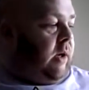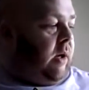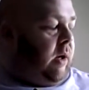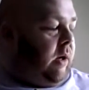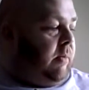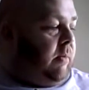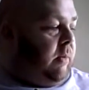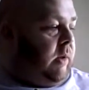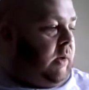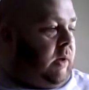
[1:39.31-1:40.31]
Um,
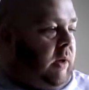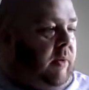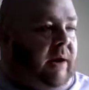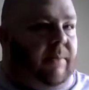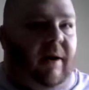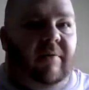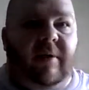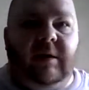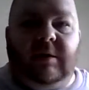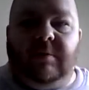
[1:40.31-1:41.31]
it really
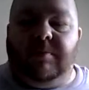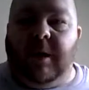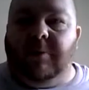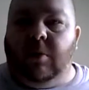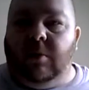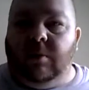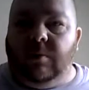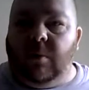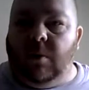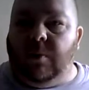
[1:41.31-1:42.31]
benefits people
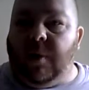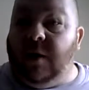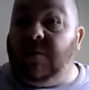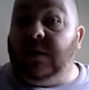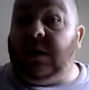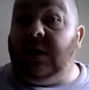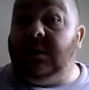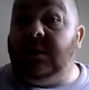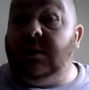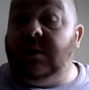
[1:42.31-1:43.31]
or benefits
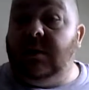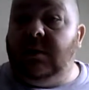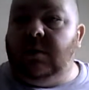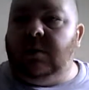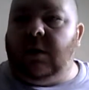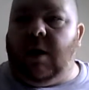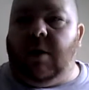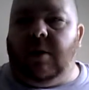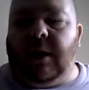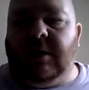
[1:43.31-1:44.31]
us to go
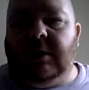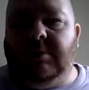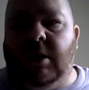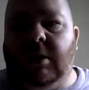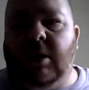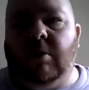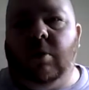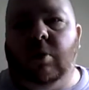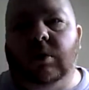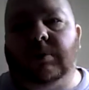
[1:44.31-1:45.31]
out and get these My Coke
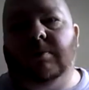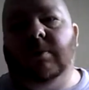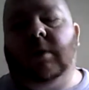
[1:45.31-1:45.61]
rewards